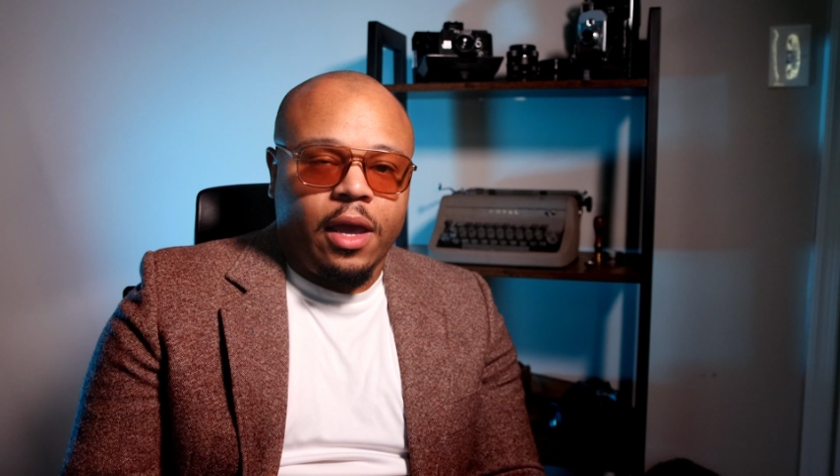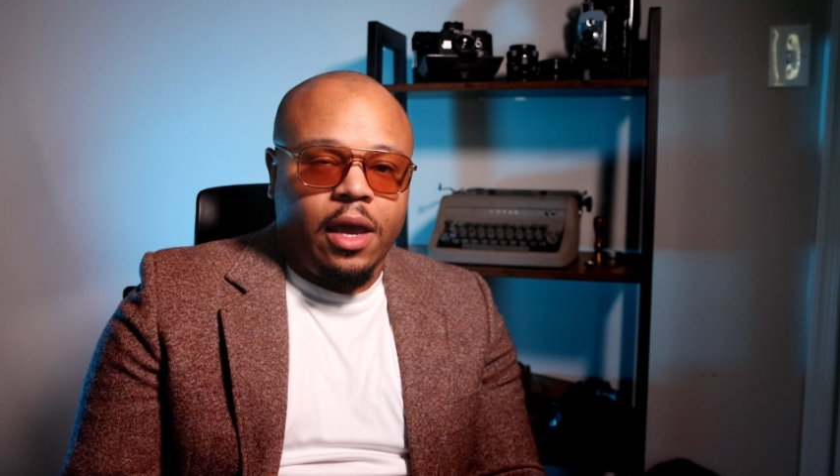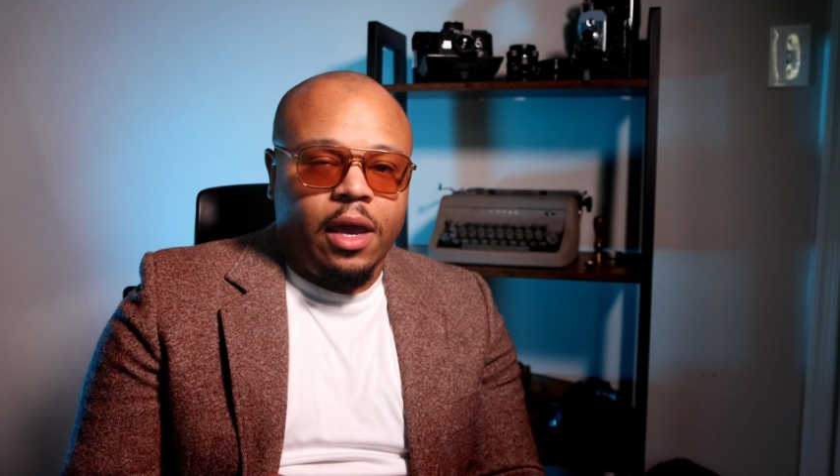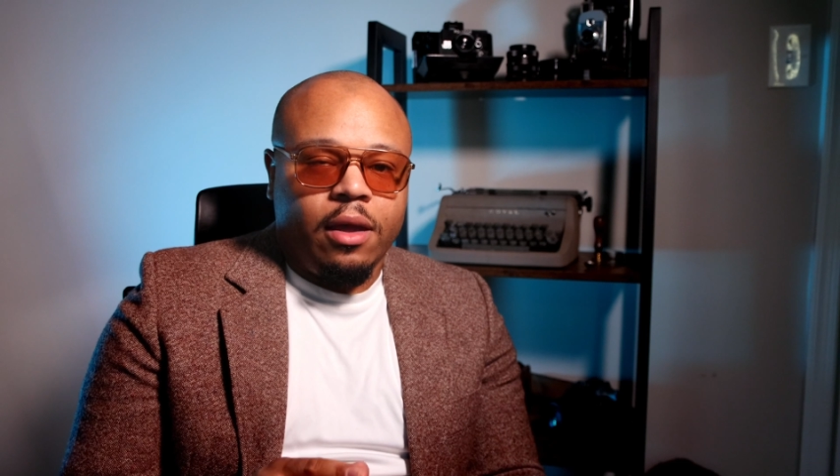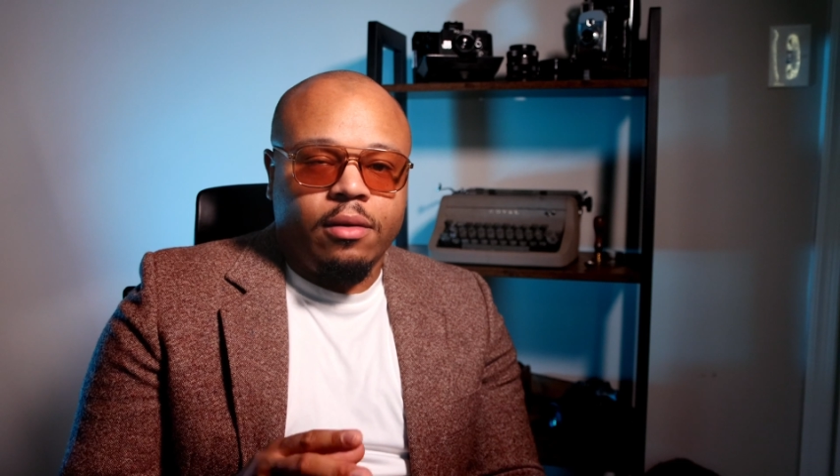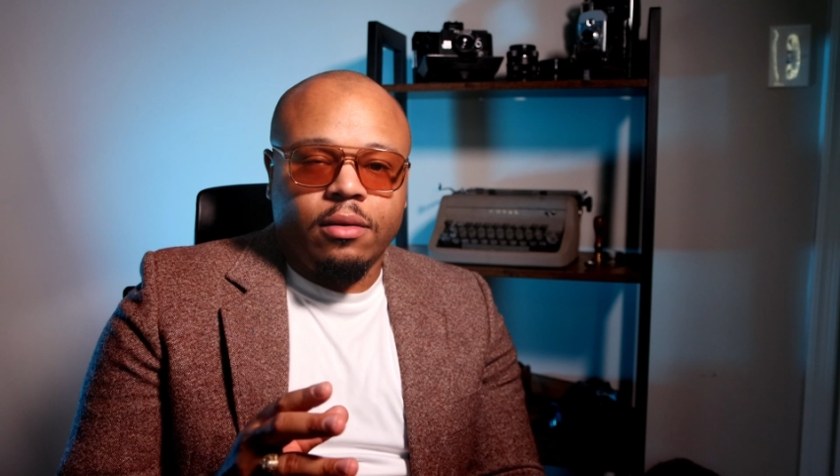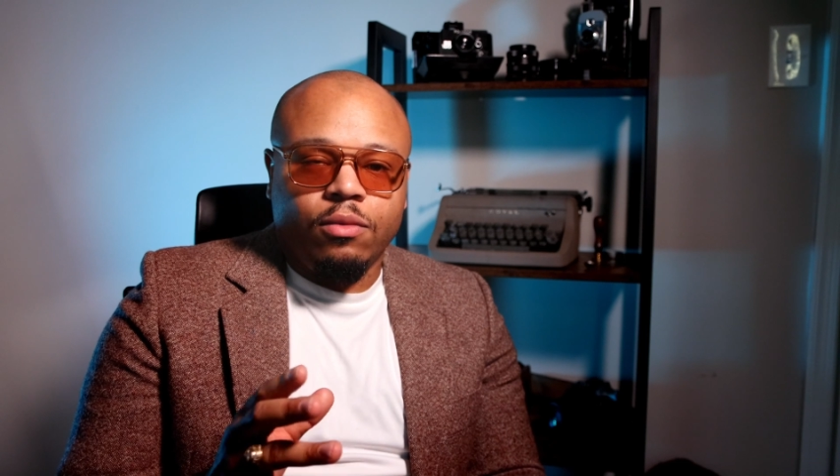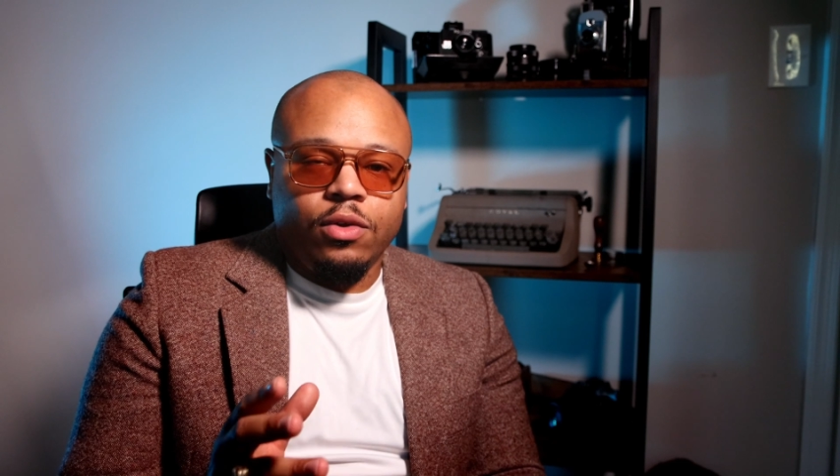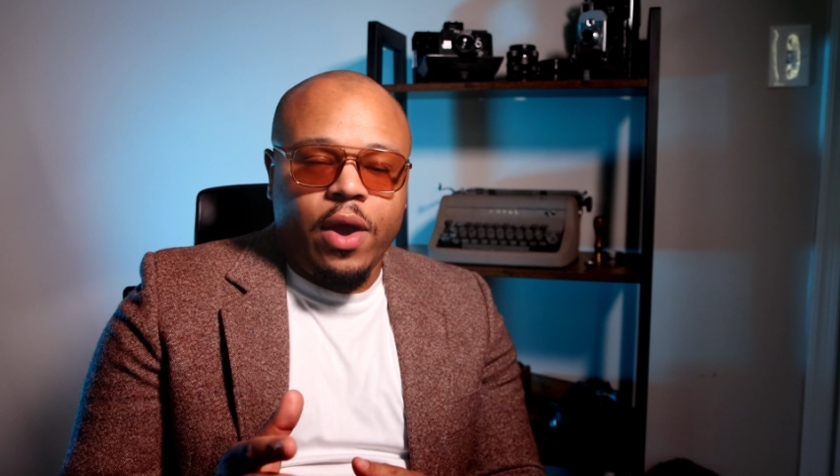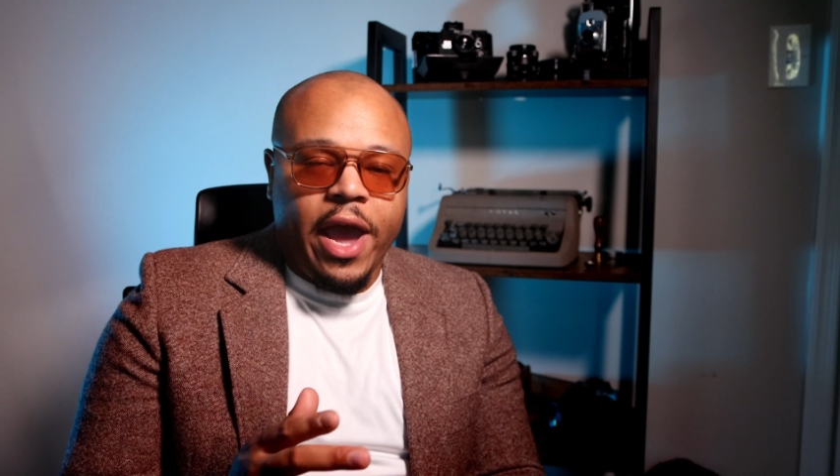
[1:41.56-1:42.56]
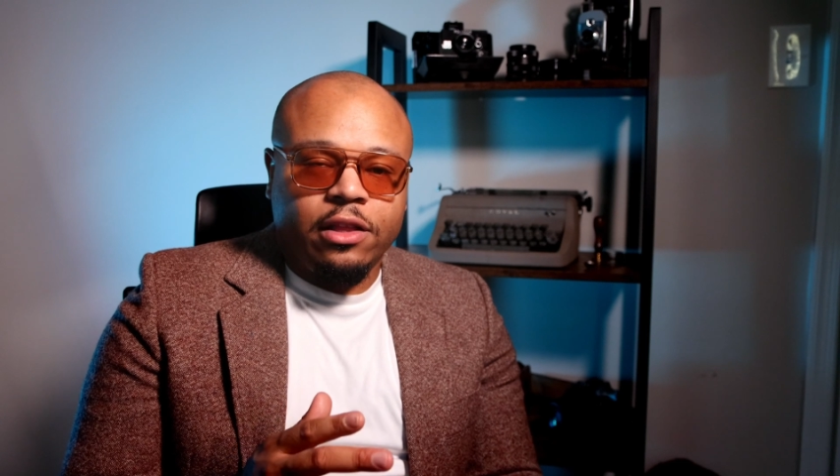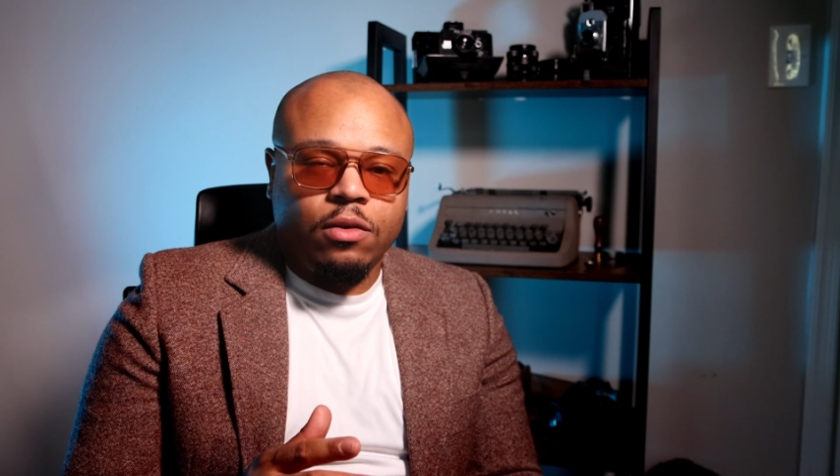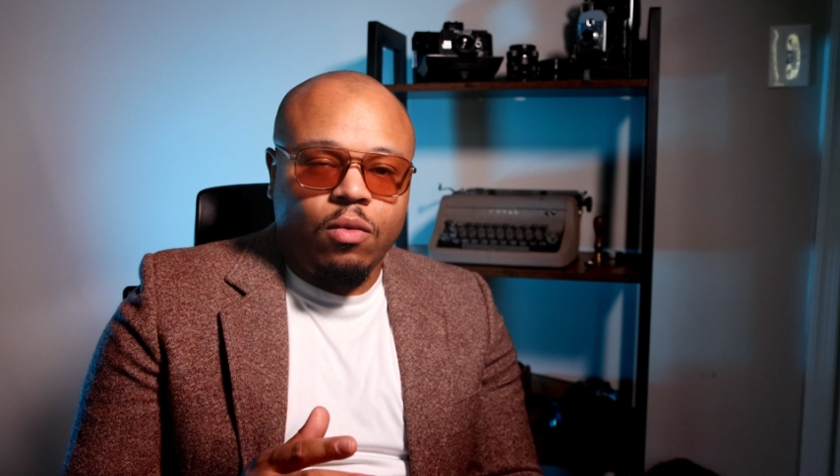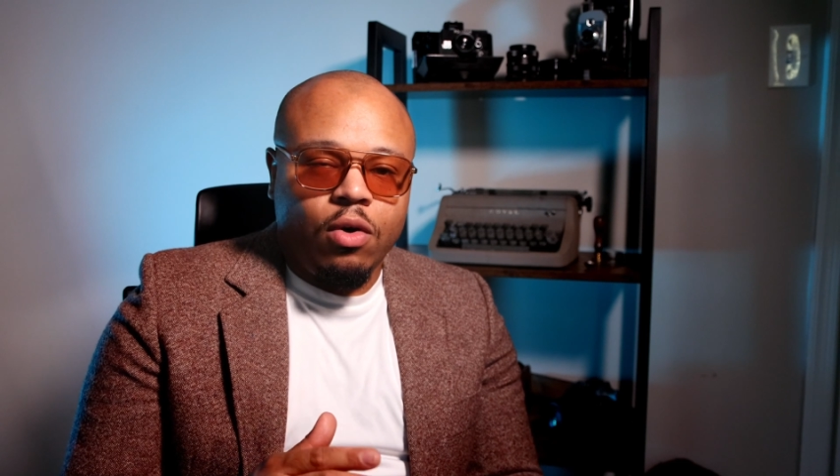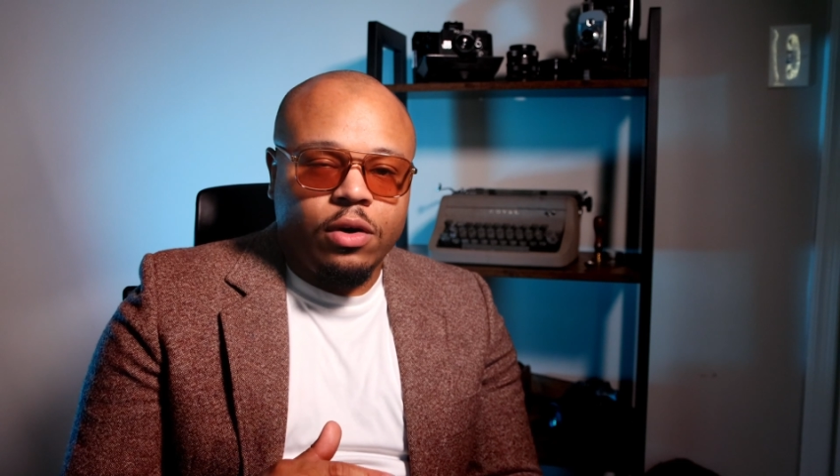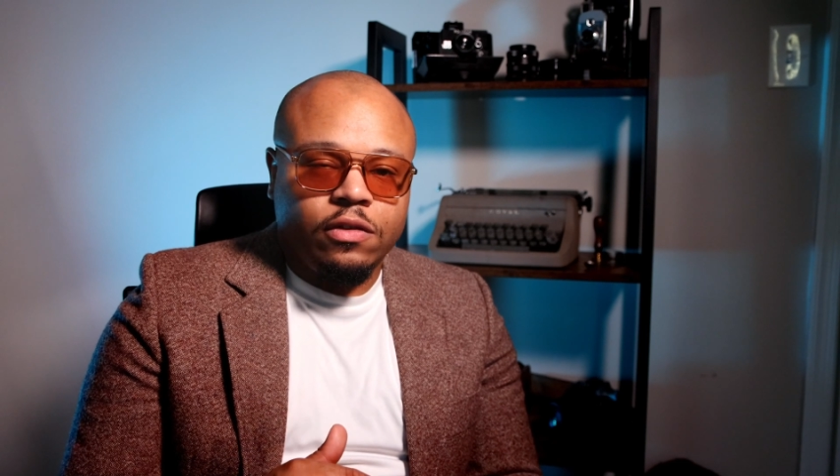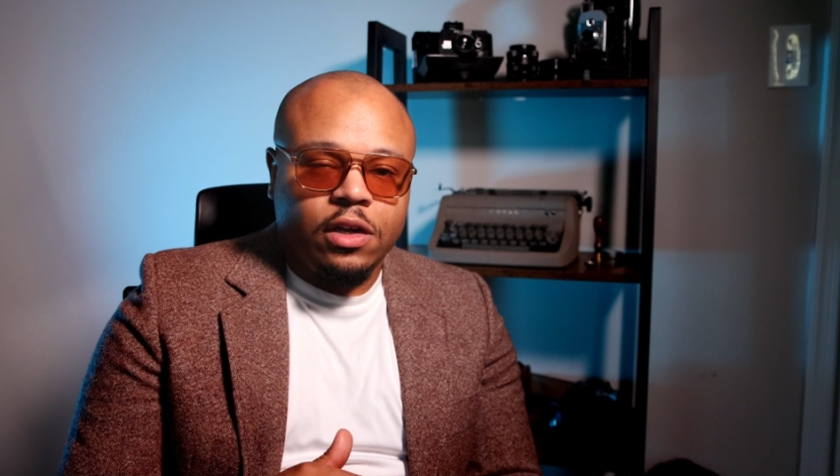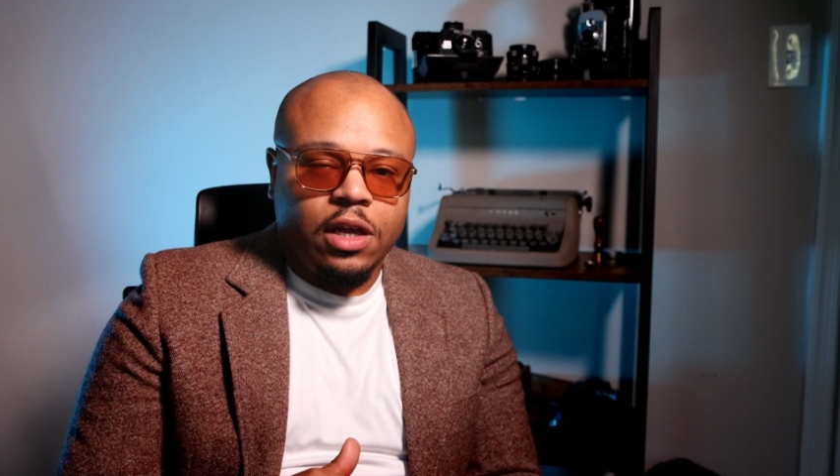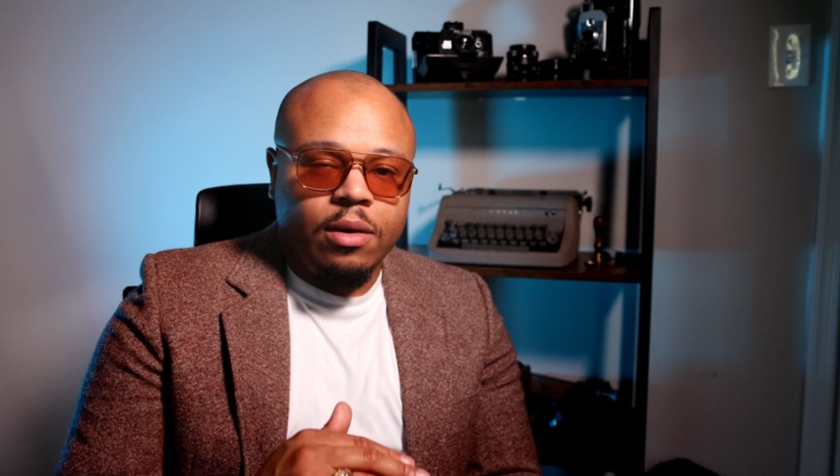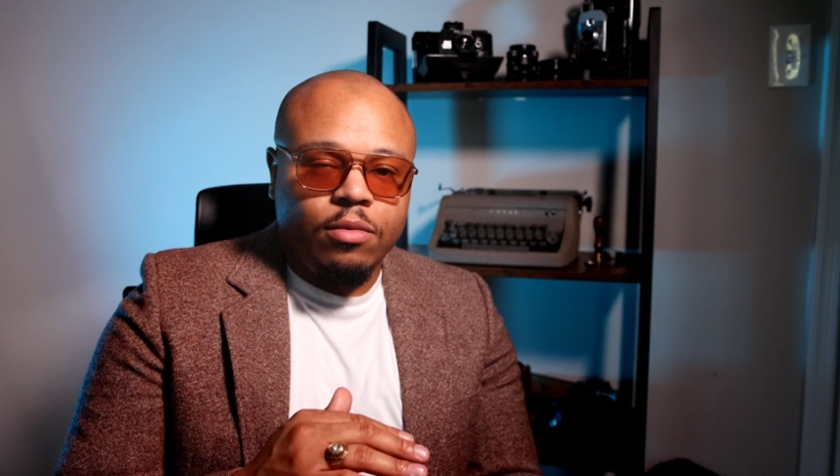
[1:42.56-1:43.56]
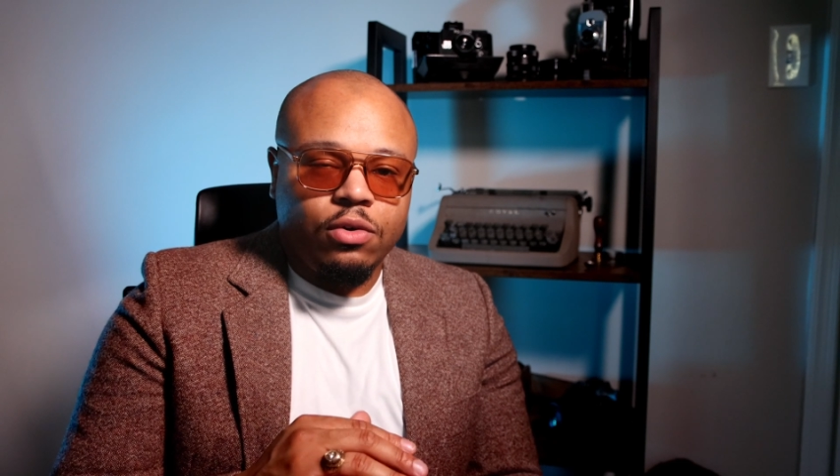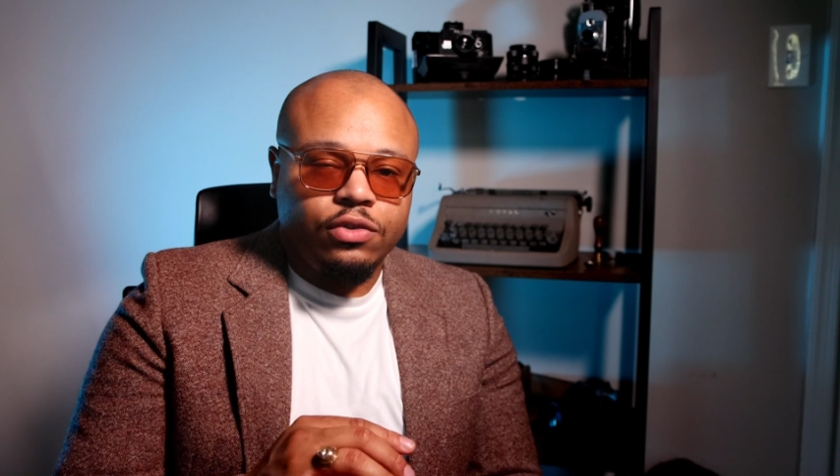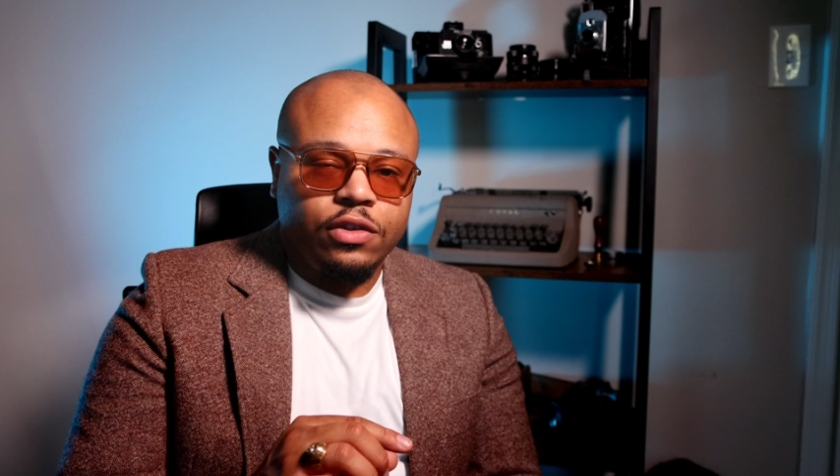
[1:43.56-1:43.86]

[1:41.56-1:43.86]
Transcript: And when you add the water to the chemicals,